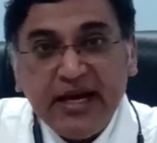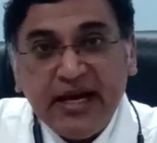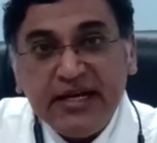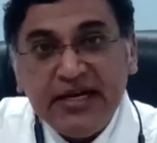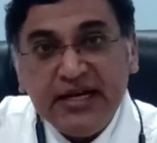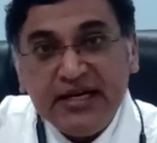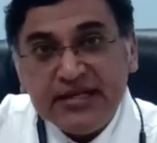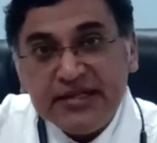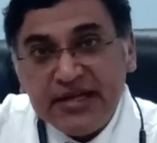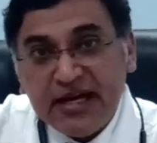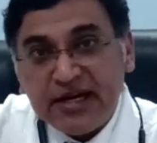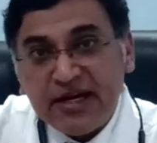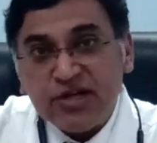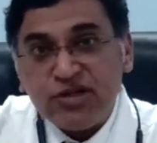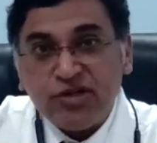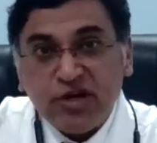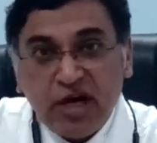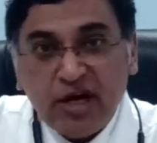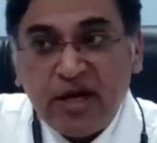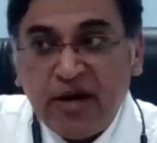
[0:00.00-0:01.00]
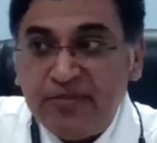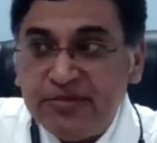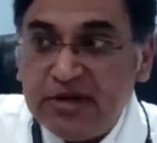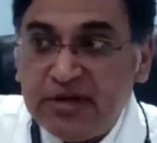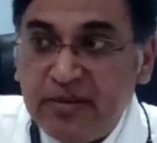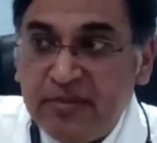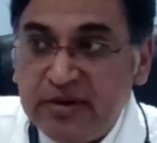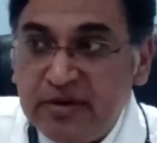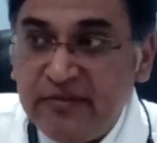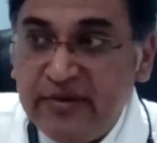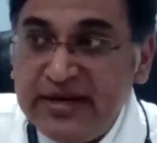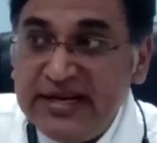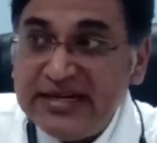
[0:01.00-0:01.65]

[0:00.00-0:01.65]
is like a shock absorber.